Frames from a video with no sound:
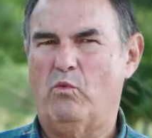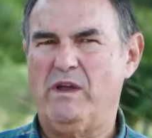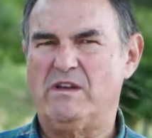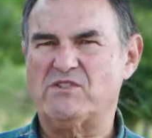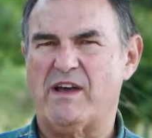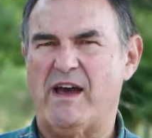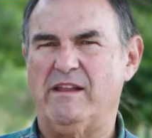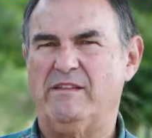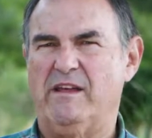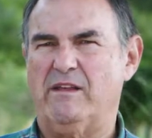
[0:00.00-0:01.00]
We
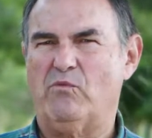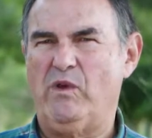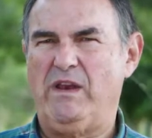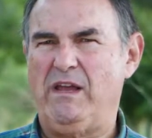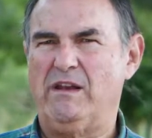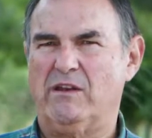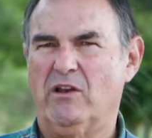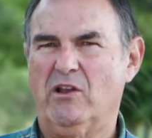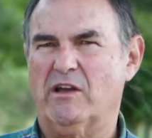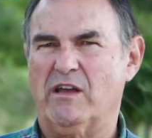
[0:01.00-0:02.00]
decided that we needed
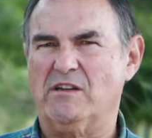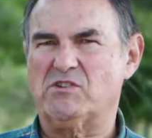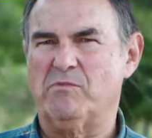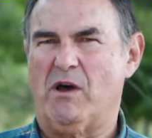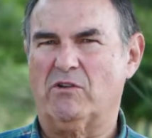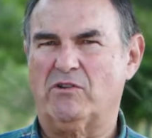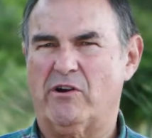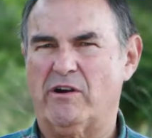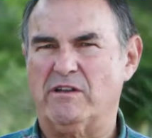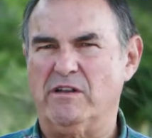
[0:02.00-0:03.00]
to look at some
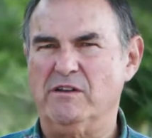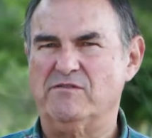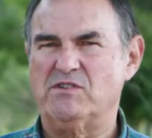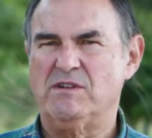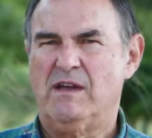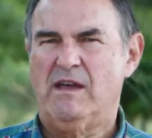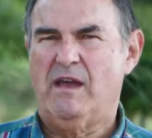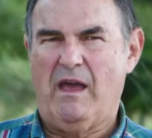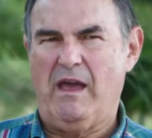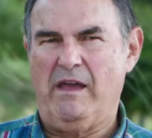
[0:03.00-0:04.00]
alternatives
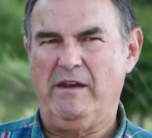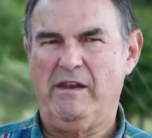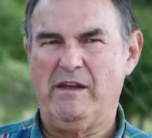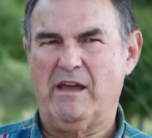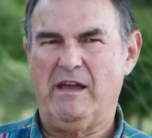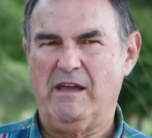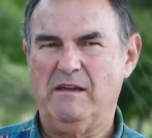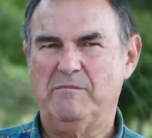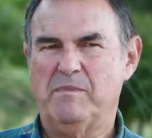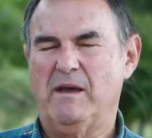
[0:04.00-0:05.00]
and did
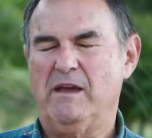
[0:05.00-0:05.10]
a